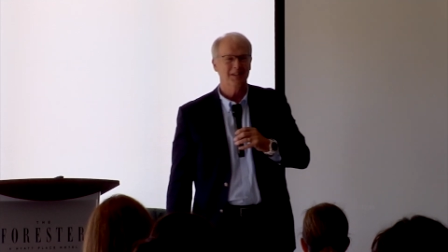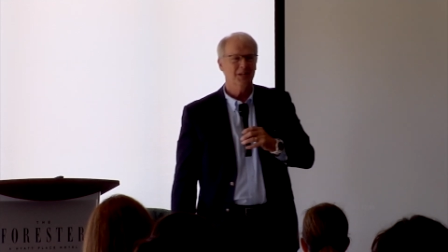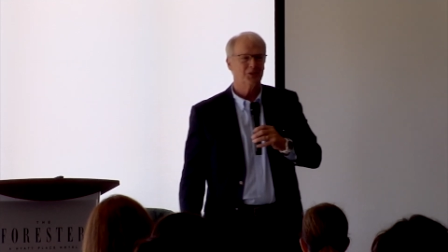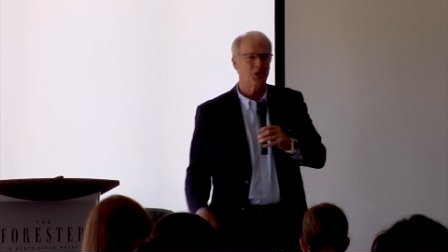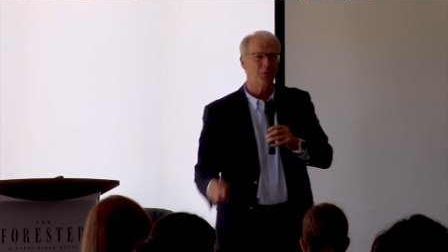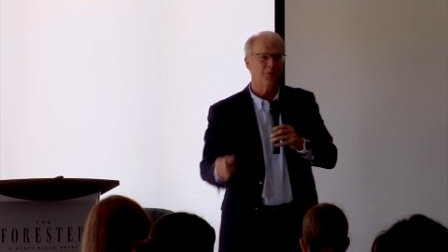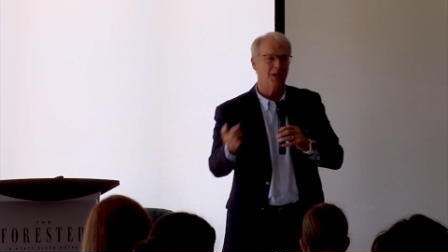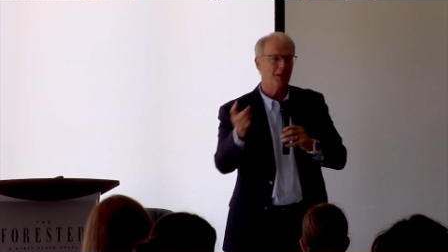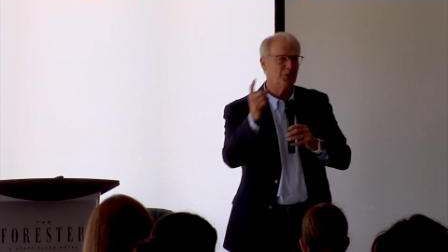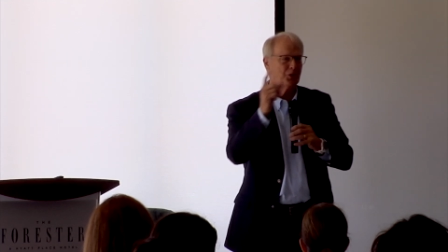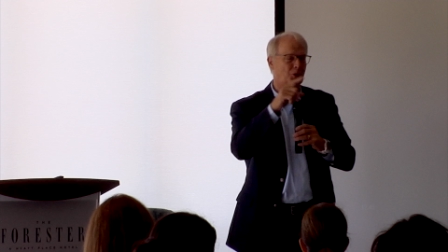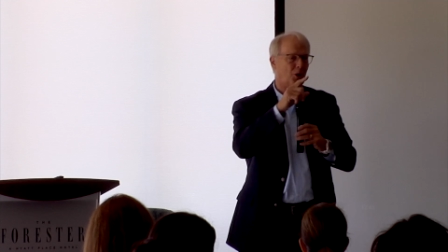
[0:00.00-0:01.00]
So the
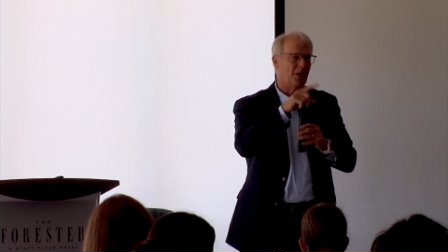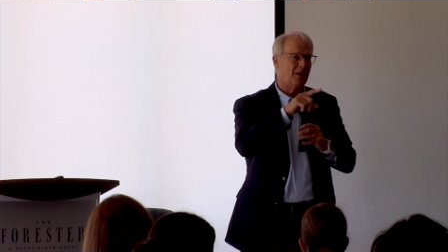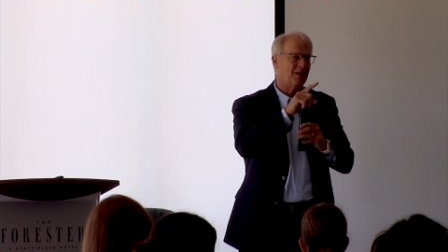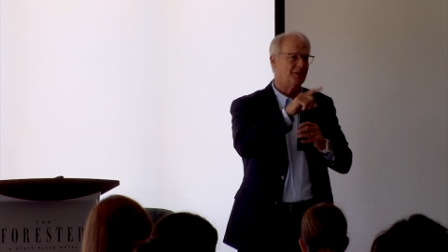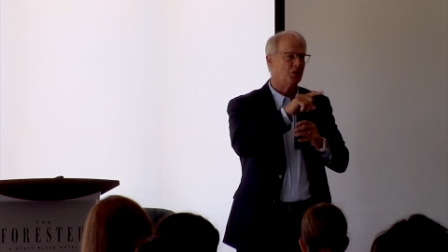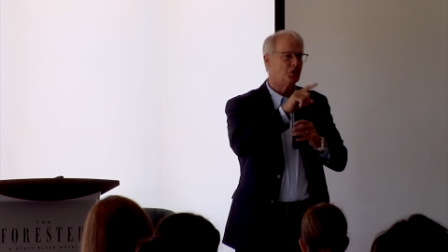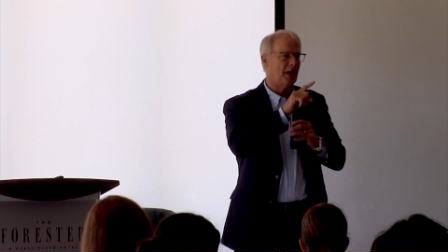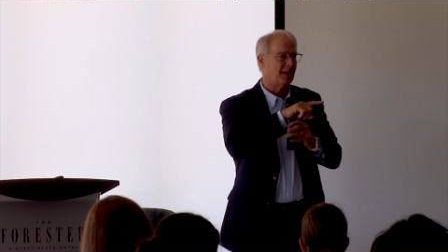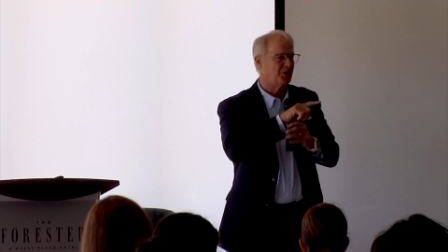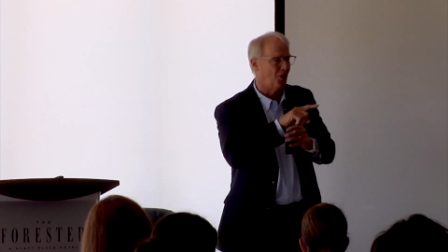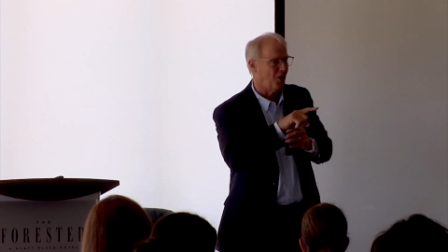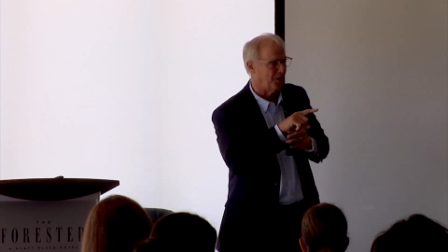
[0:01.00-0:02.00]
other story on the Jack
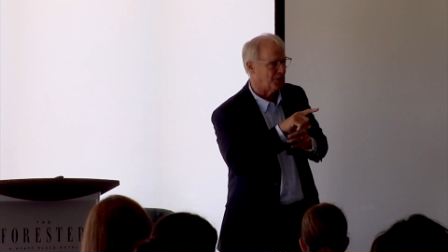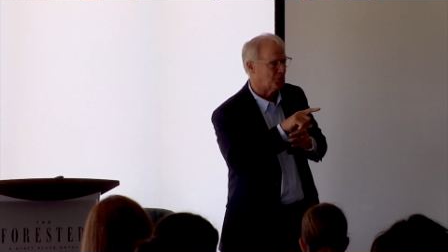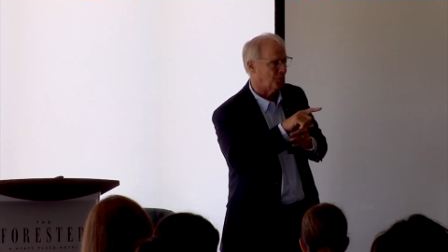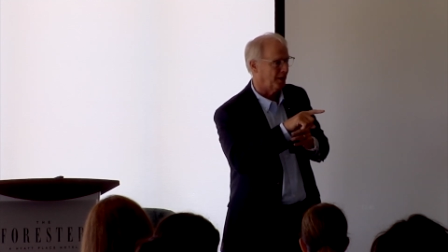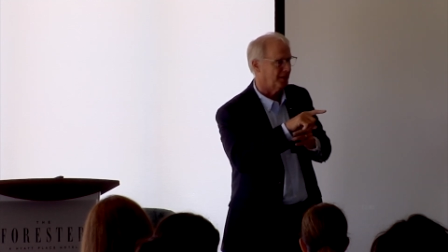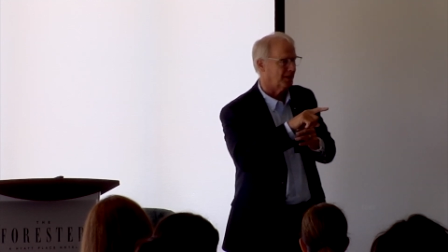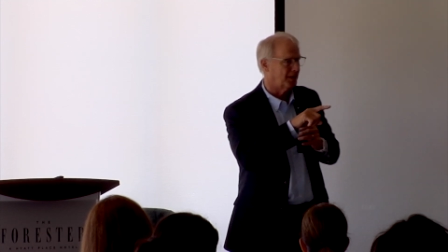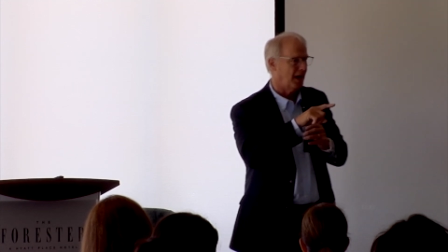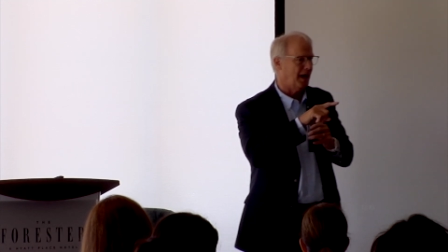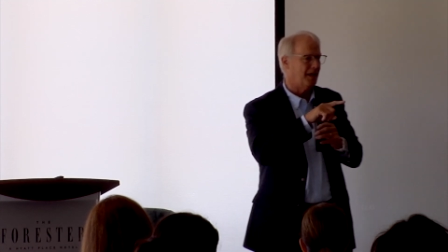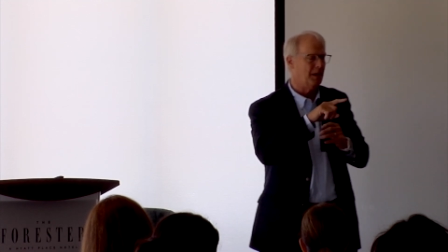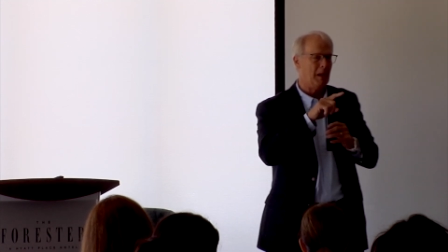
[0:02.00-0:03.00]
Dorrance one, the
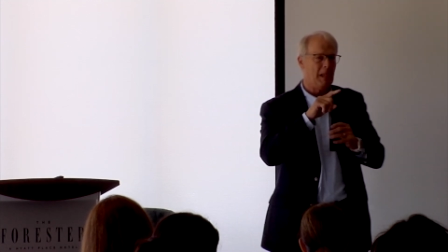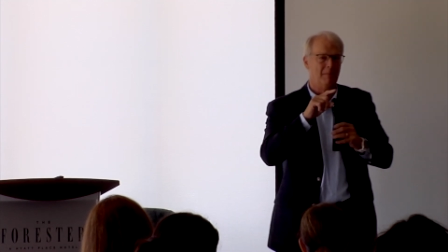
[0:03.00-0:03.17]
guy